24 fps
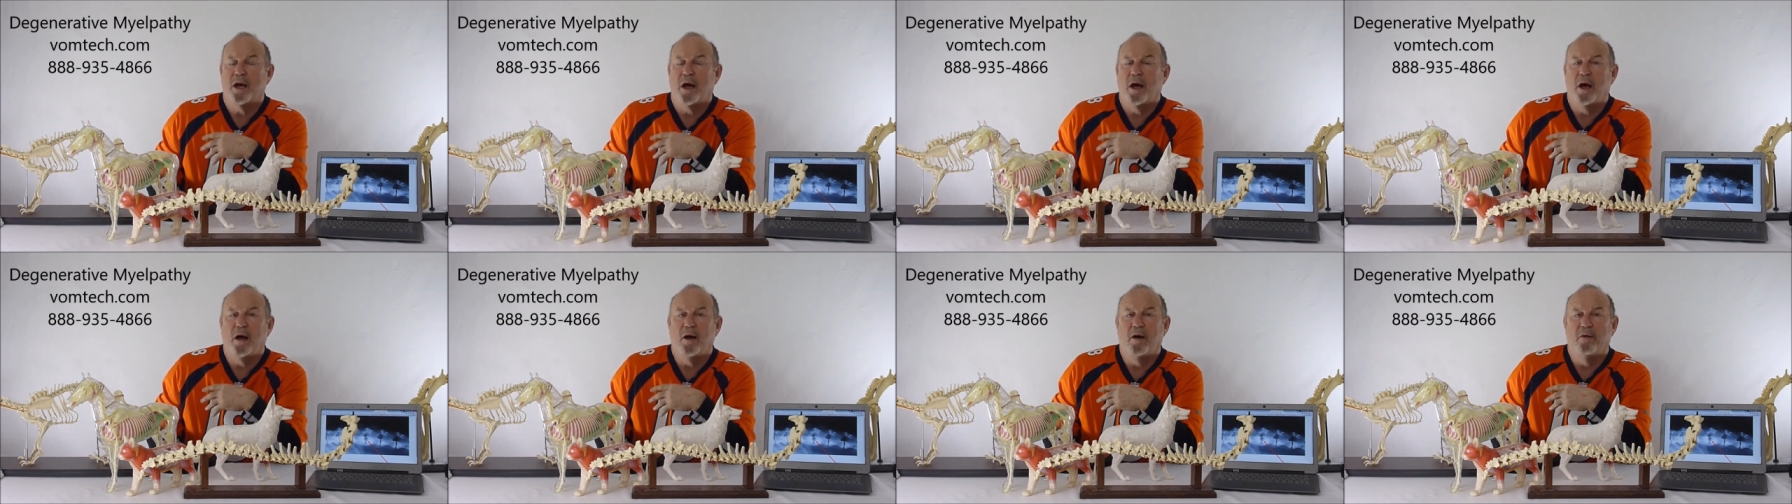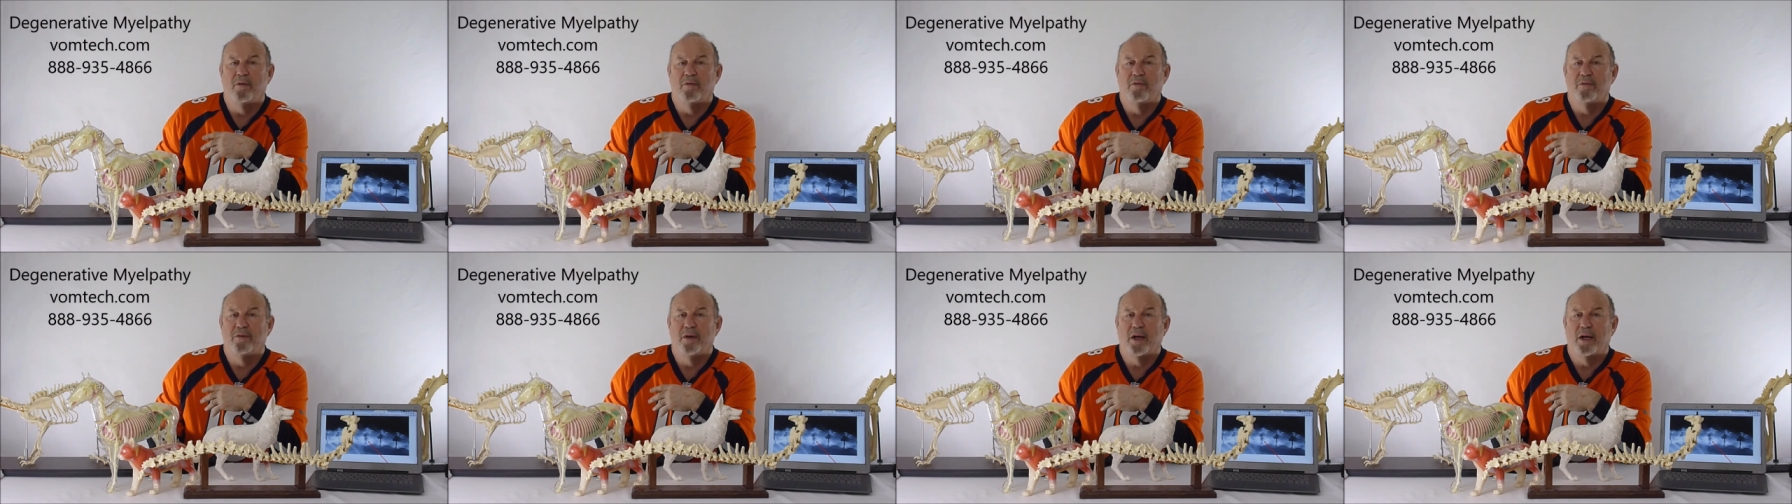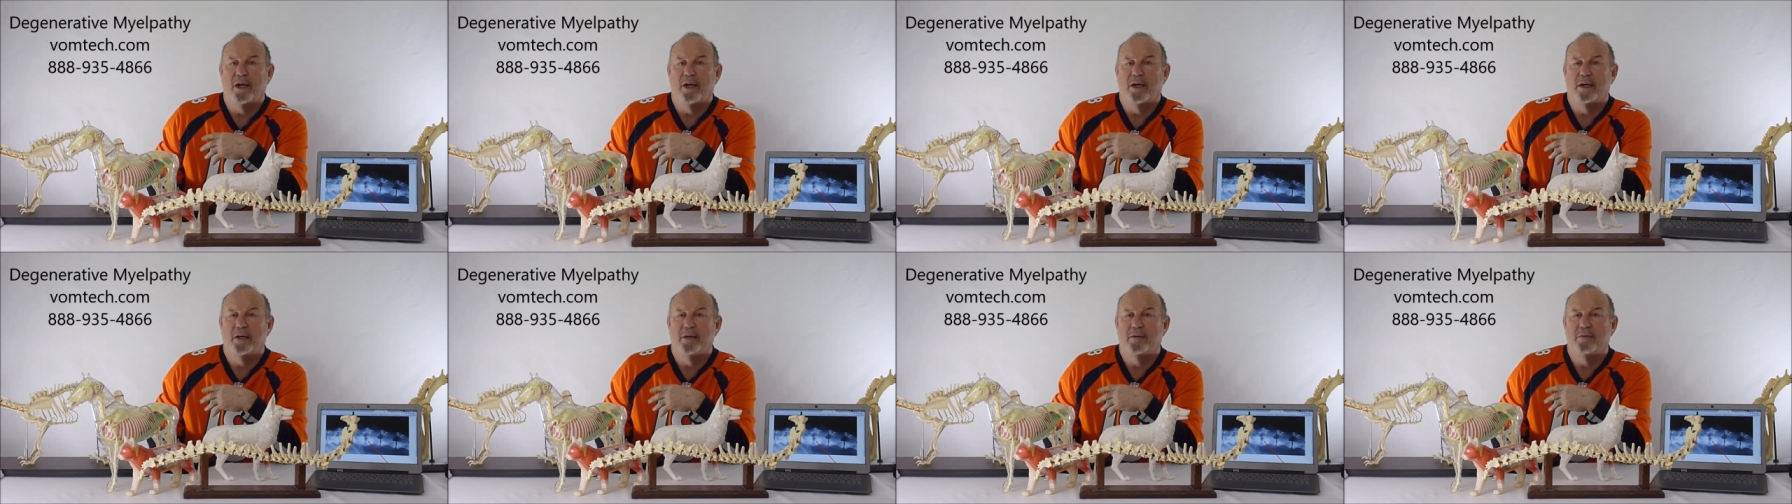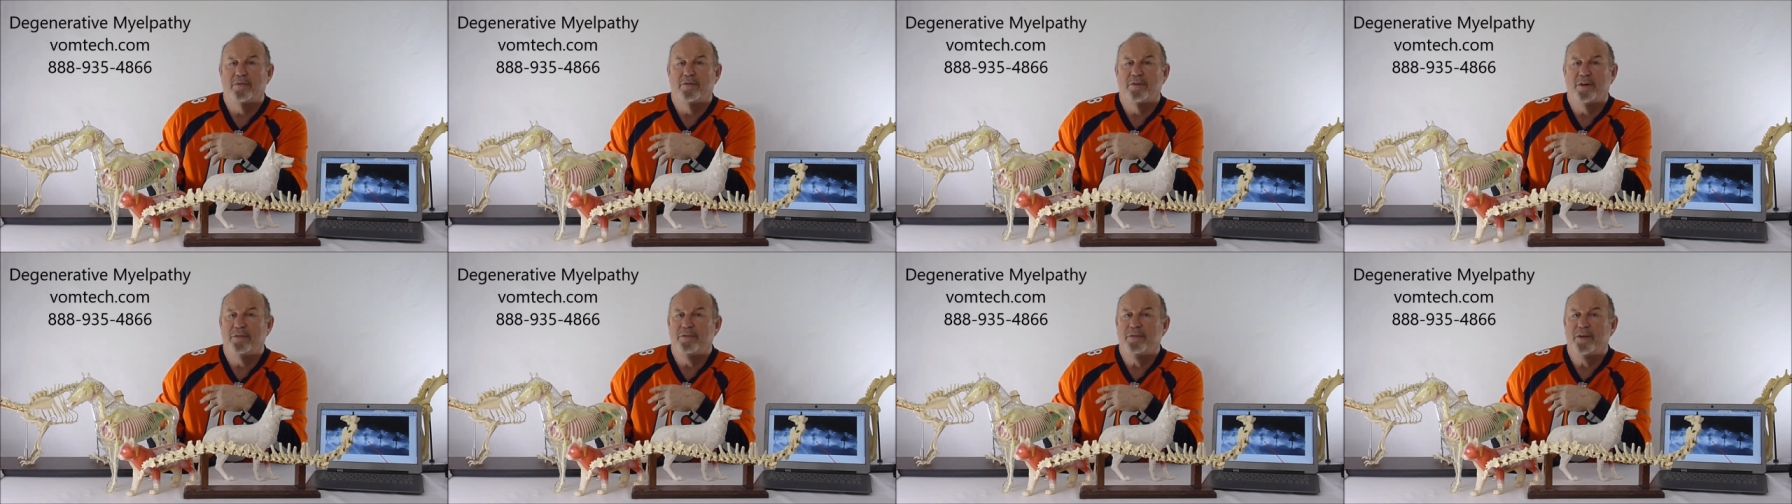of
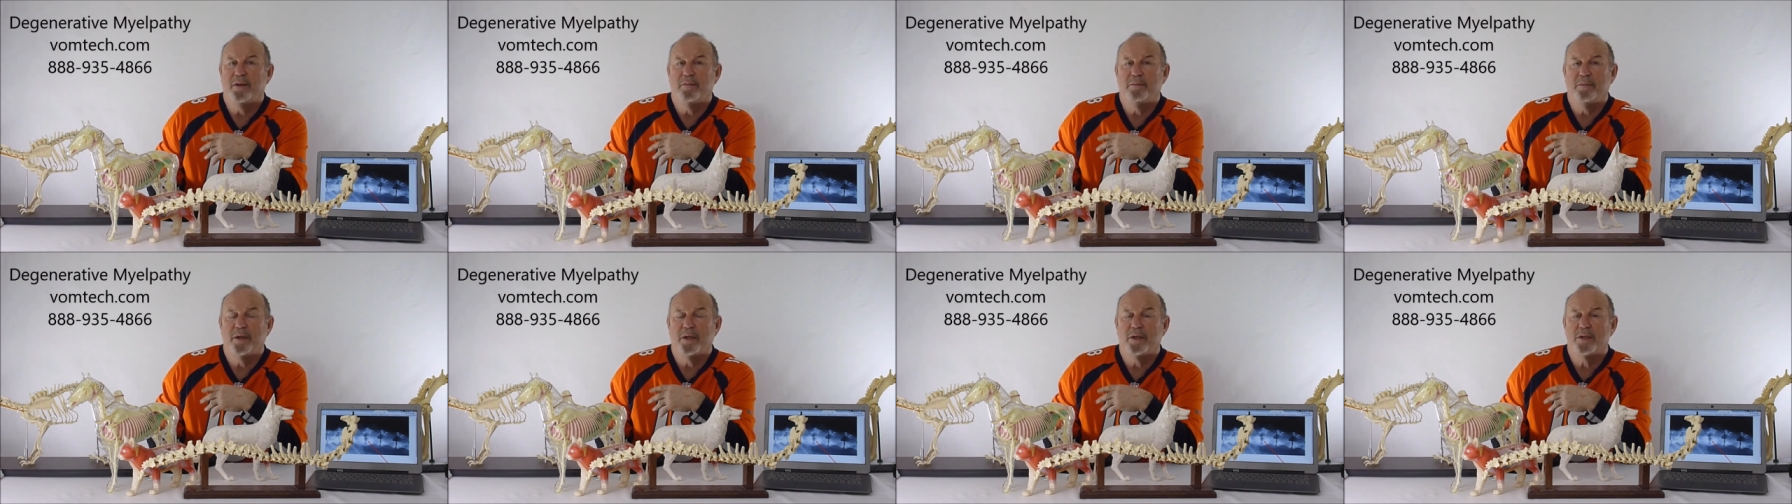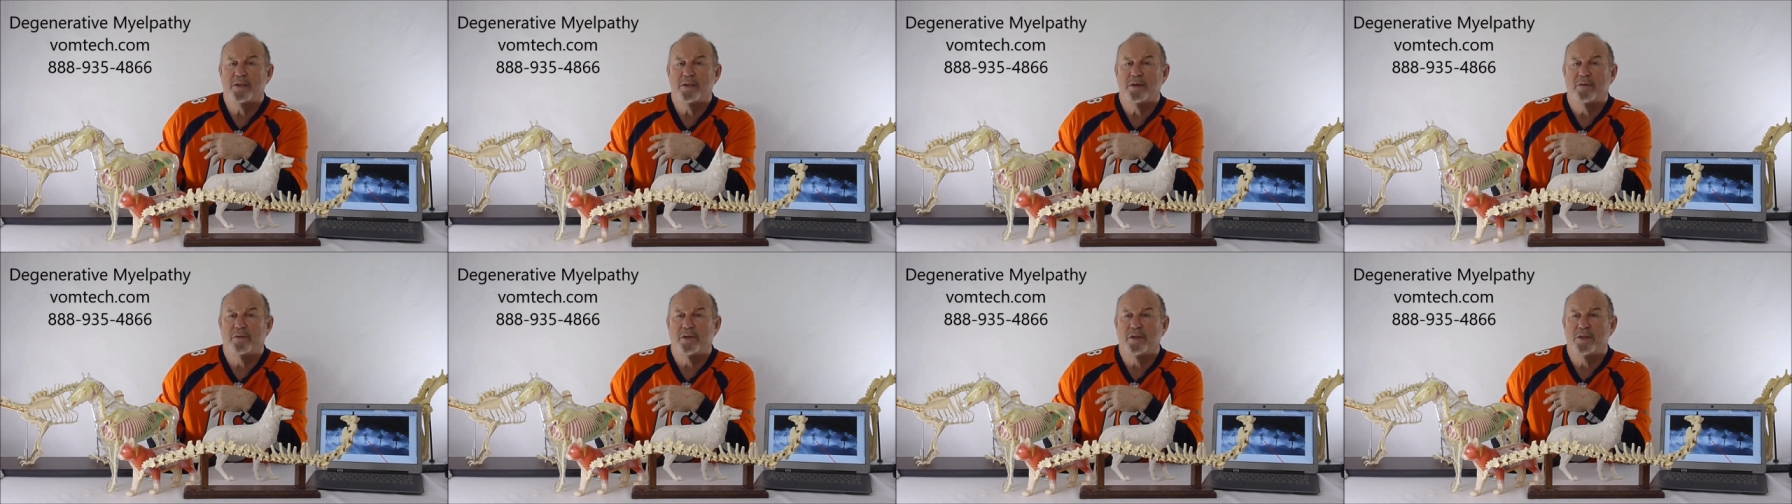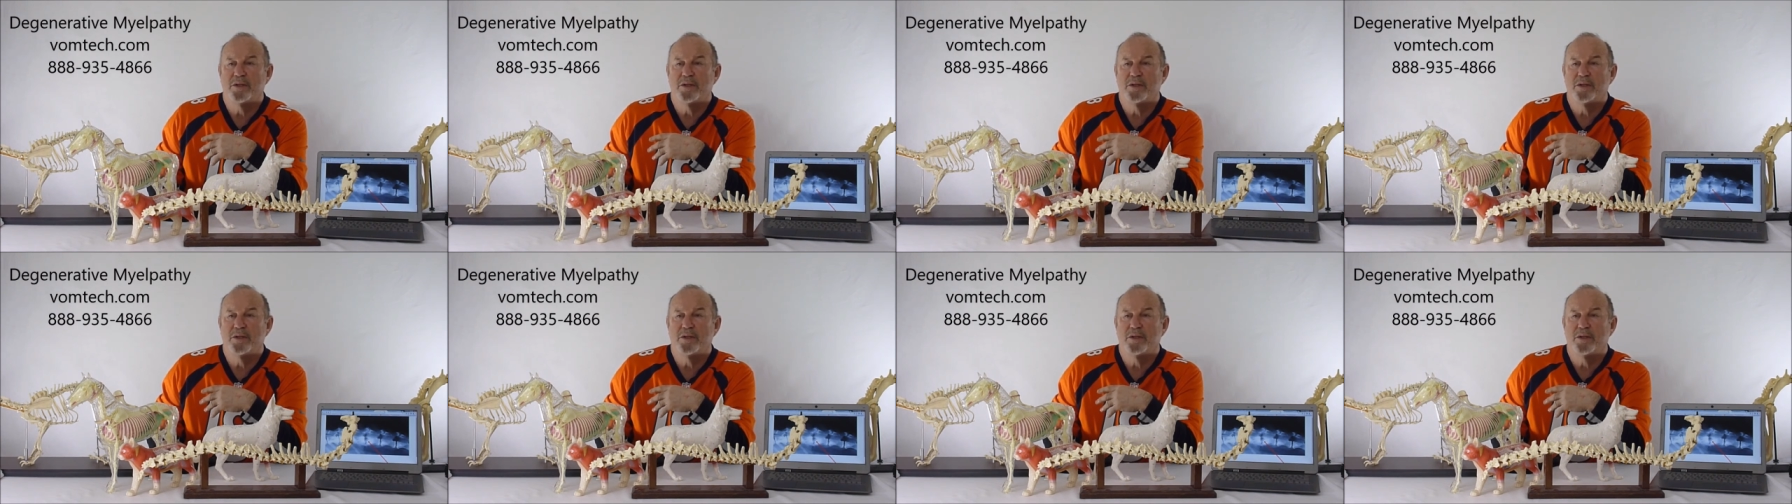videos